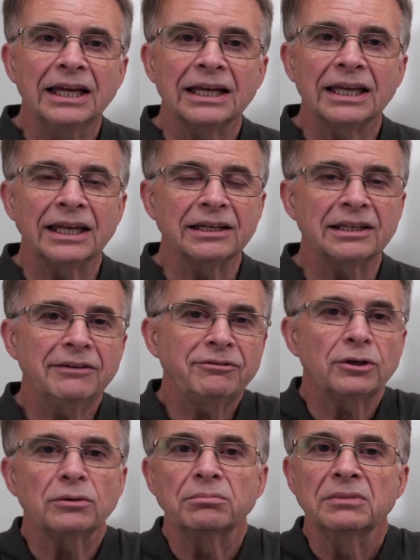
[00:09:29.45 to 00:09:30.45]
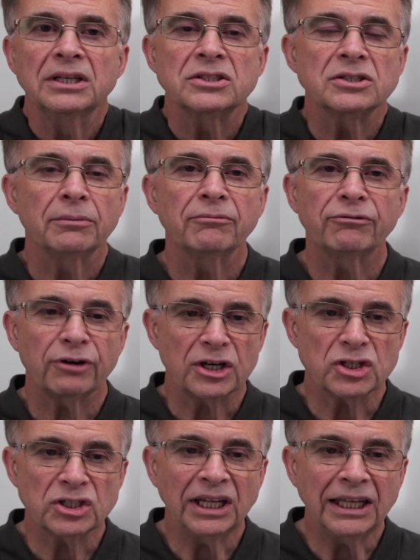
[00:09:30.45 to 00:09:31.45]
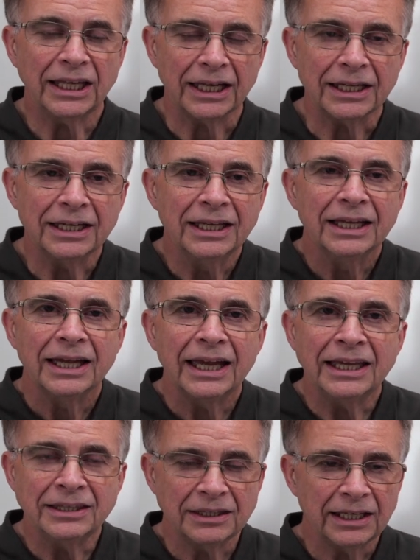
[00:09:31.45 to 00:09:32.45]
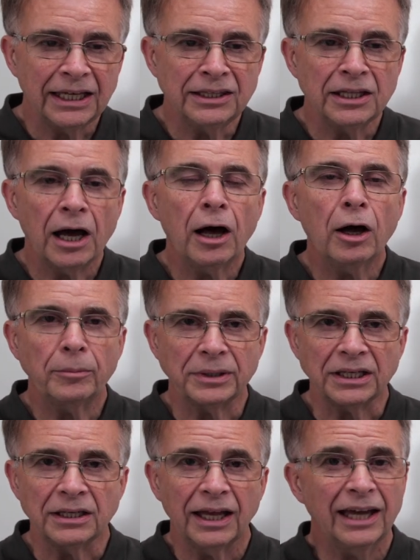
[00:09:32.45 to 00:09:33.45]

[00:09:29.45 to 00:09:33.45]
kind of give you some fresh thinking in the harmony.